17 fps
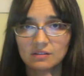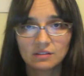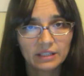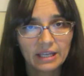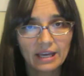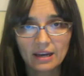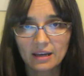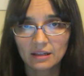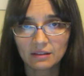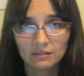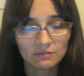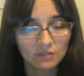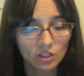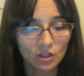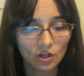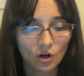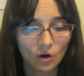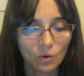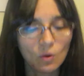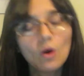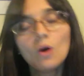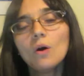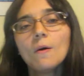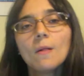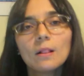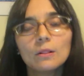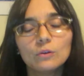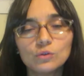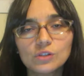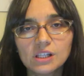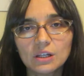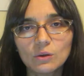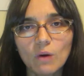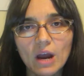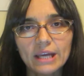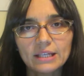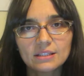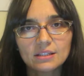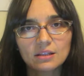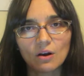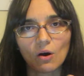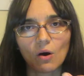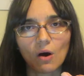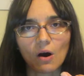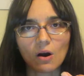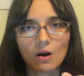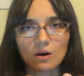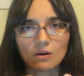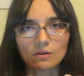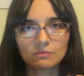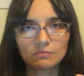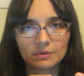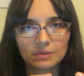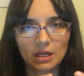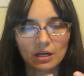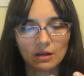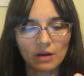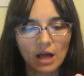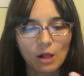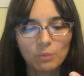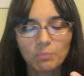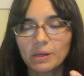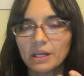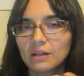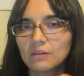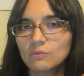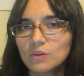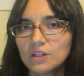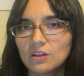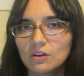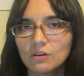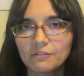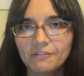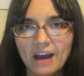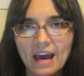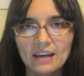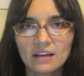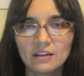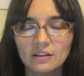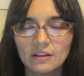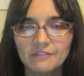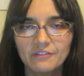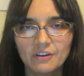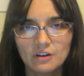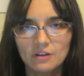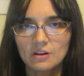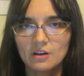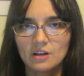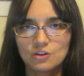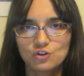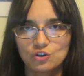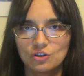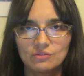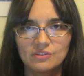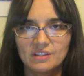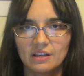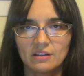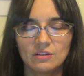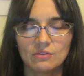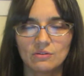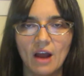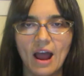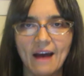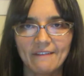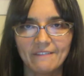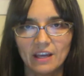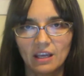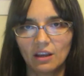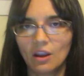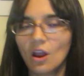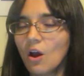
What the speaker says: Getting, losing weight, or helping with your fatty liver issues that you're having,